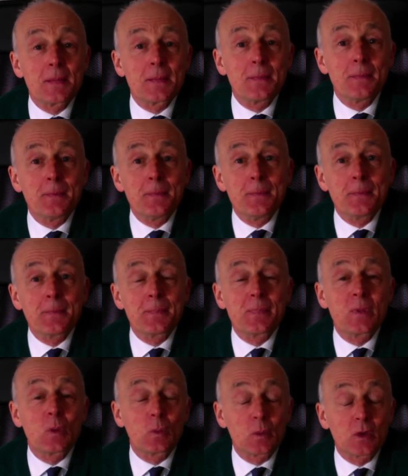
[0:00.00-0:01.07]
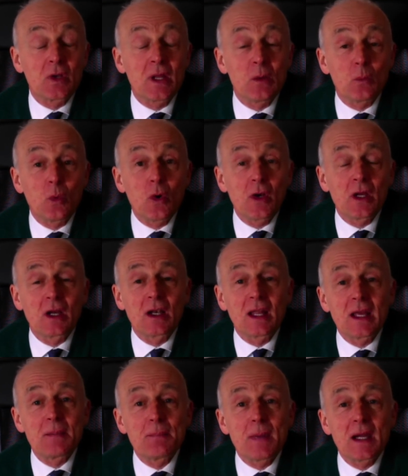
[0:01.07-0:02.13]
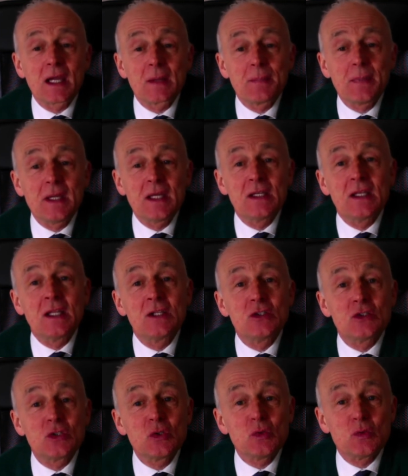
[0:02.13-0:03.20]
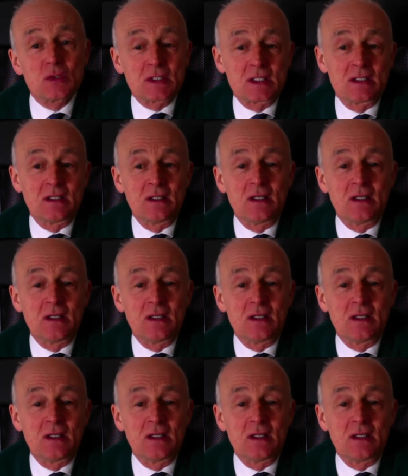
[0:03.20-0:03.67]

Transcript: the great warrior like Maccabean Jews,